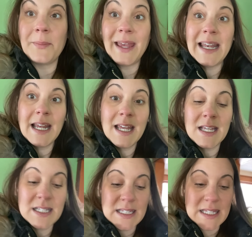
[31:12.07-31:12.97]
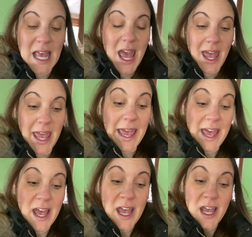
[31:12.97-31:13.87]
It is
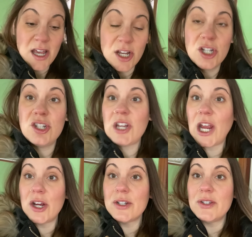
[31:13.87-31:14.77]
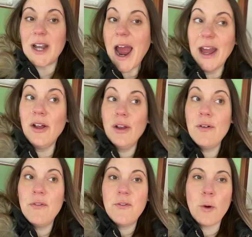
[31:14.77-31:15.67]
a shaker style
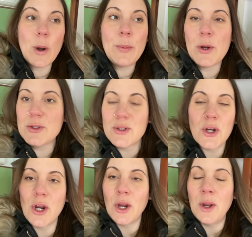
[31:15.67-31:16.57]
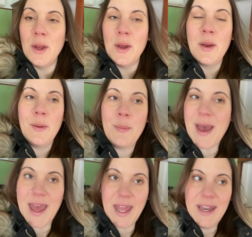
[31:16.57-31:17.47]
4-poster
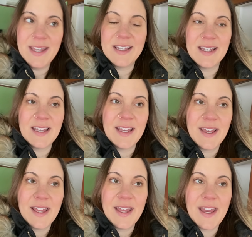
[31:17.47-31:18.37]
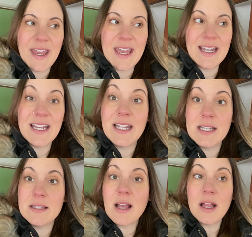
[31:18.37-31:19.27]
bed, and it
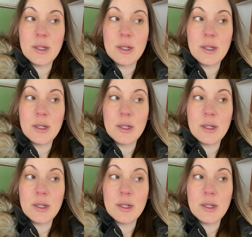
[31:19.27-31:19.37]
is solid